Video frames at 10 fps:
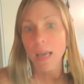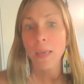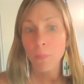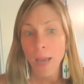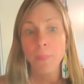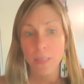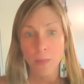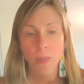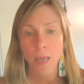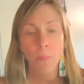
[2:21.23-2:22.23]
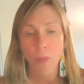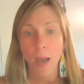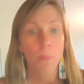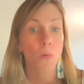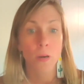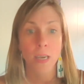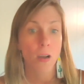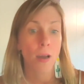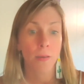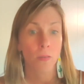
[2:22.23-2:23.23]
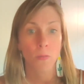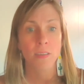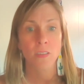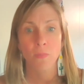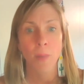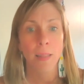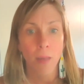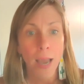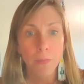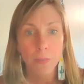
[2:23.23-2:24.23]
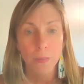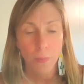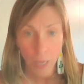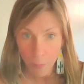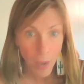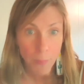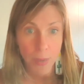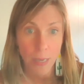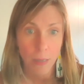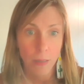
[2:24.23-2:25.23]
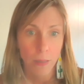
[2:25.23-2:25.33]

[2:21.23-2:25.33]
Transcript: it might be something I'm working on the rest of my life. It might be.